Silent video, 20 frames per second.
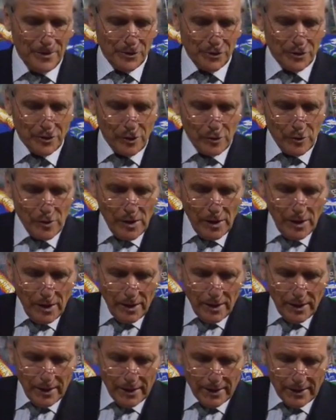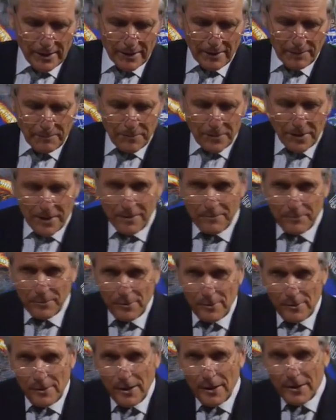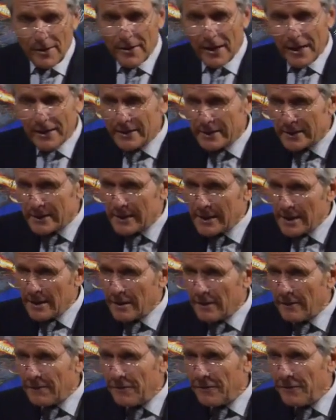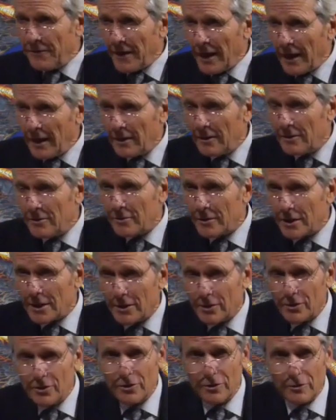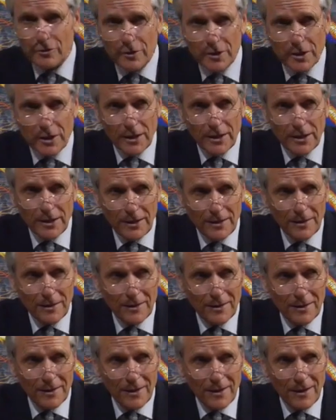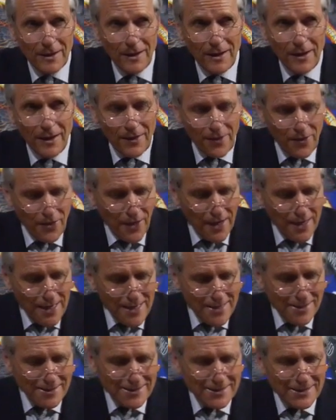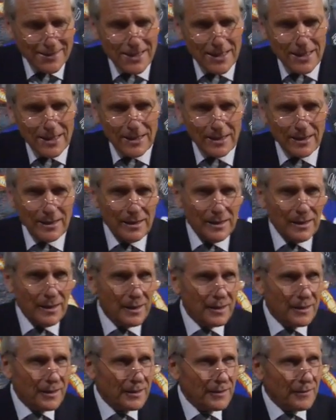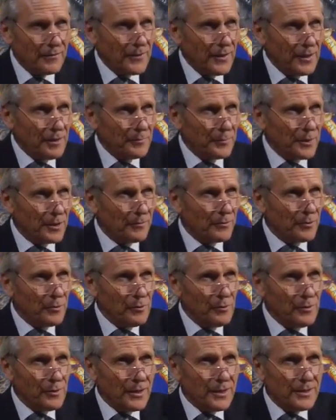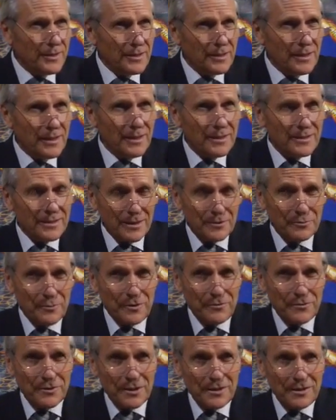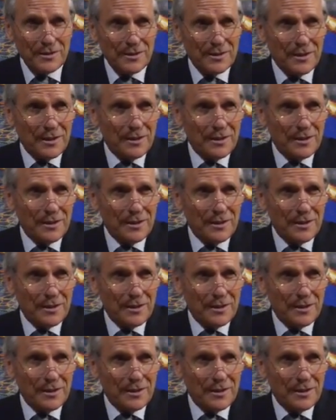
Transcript: So the people that see the fig tree shooting, they see the development of all these things as we've just